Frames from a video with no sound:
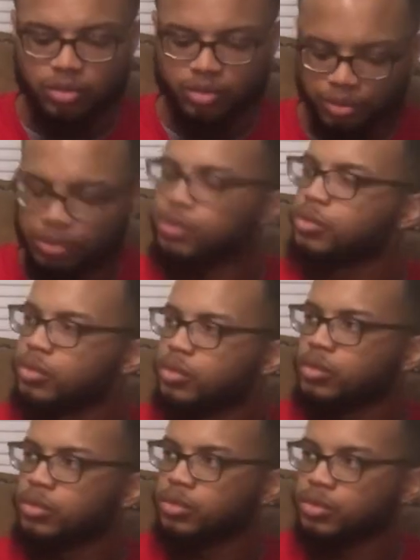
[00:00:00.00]

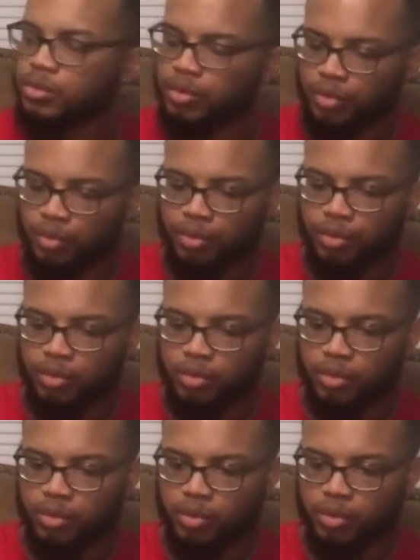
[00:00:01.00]

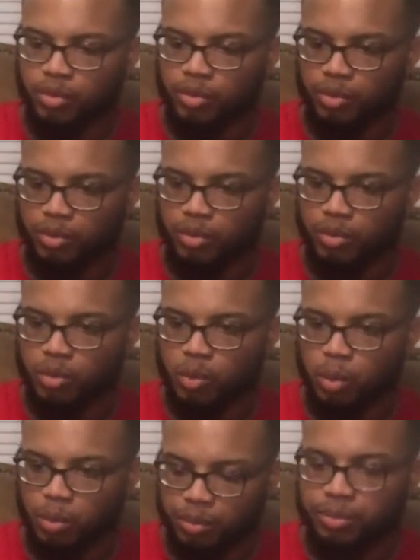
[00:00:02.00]

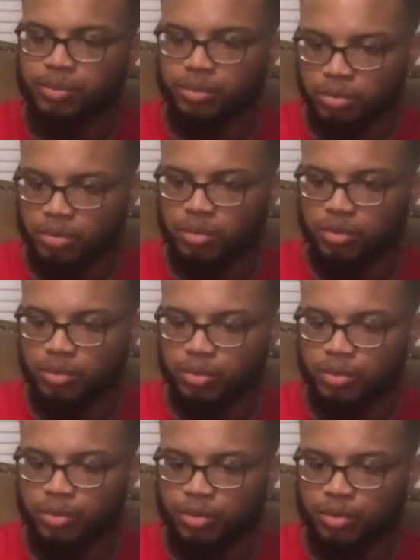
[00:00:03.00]

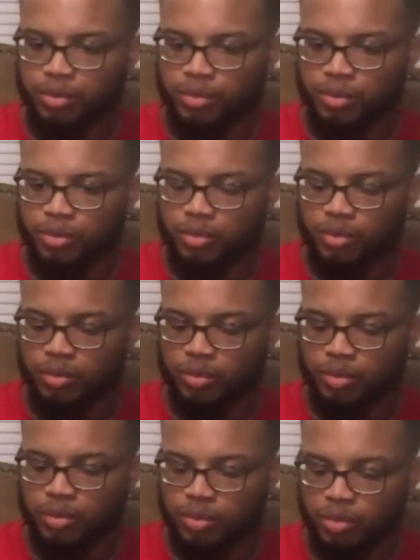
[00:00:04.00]

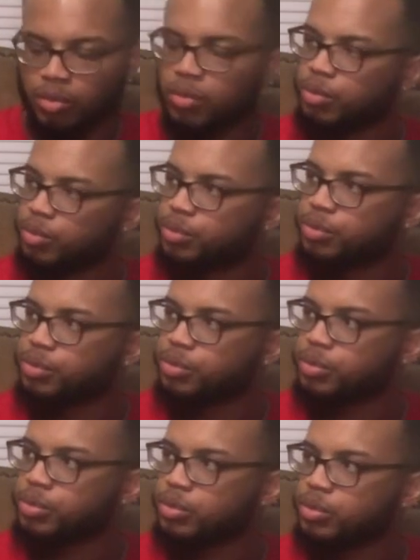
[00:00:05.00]

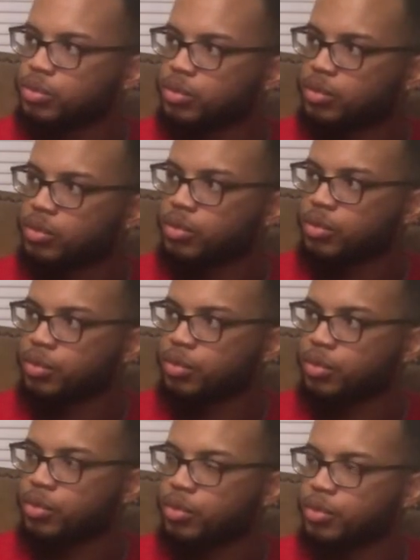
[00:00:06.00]

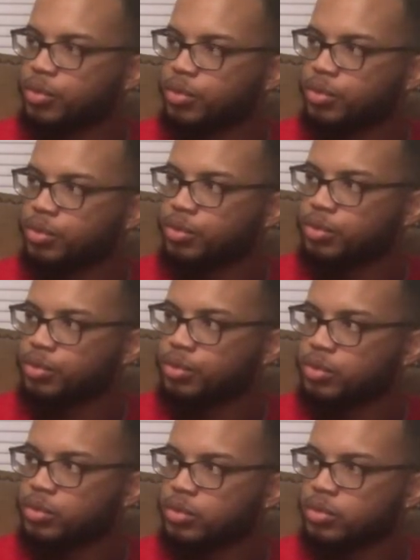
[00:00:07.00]
(silent)